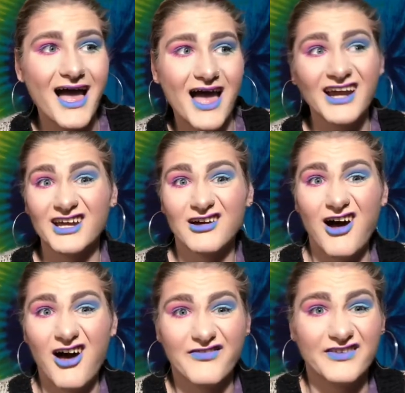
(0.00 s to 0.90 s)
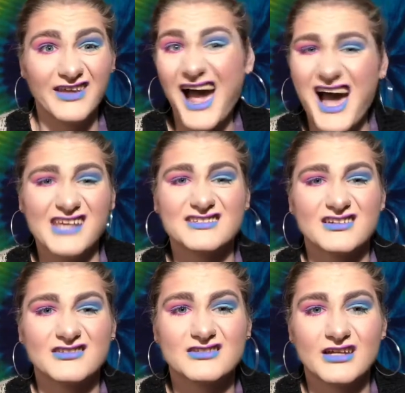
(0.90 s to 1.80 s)
I get often
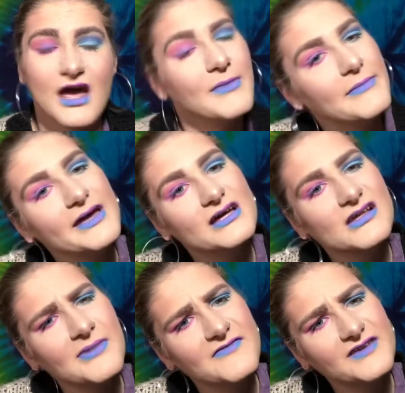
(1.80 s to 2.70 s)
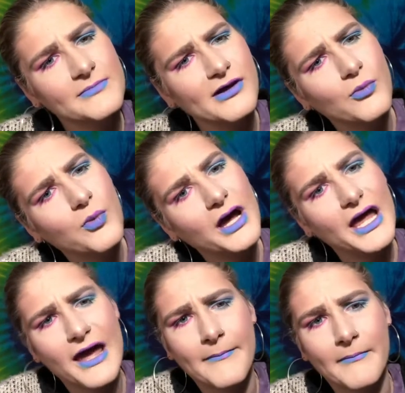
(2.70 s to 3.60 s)
asked, am I male? Am I female?
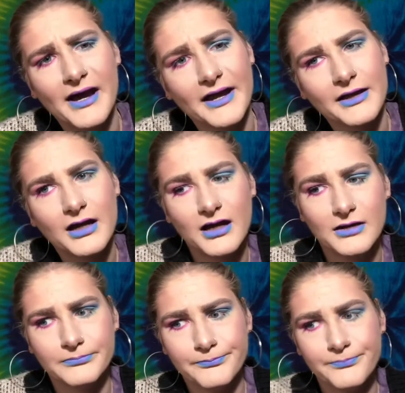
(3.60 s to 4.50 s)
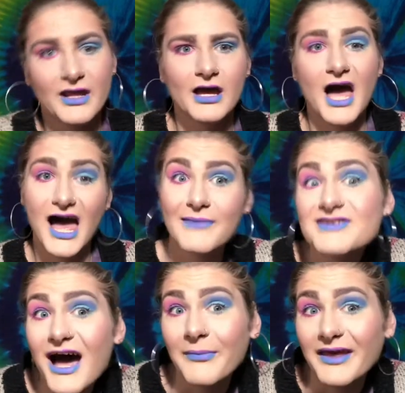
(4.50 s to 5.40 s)
What am I? Um, I'm
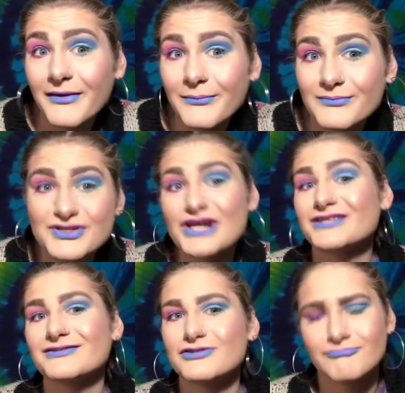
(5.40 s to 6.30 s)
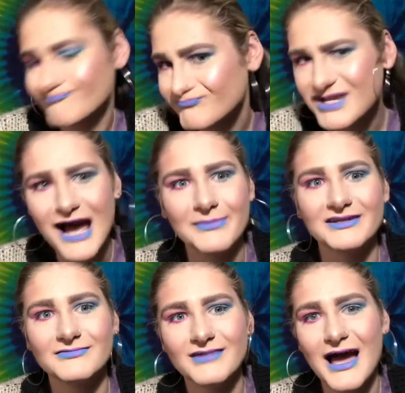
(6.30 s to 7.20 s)
Tommy. Just Tommy.
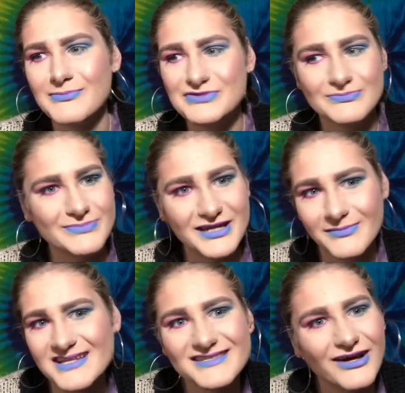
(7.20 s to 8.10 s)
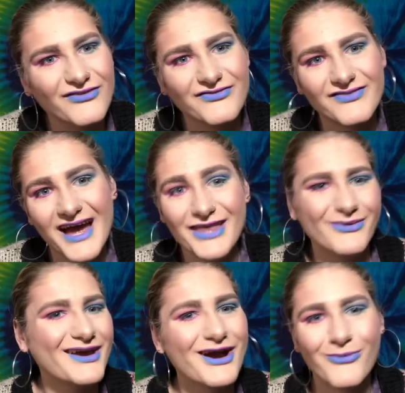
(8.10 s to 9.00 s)
I'm being myself. I
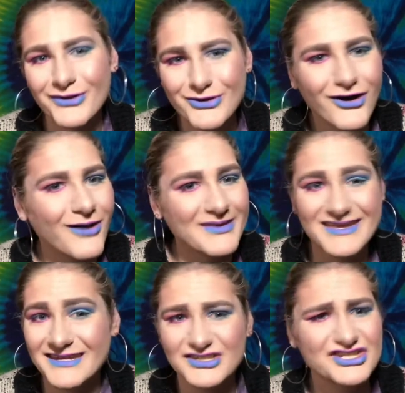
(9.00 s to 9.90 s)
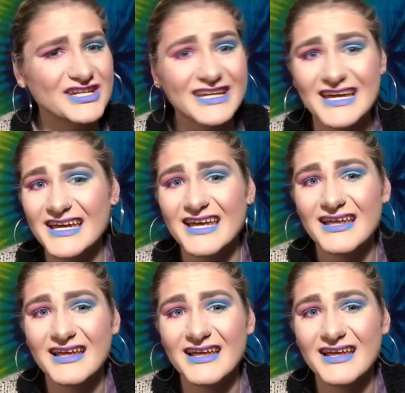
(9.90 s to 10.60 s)
don't care what you call me, he, she, it.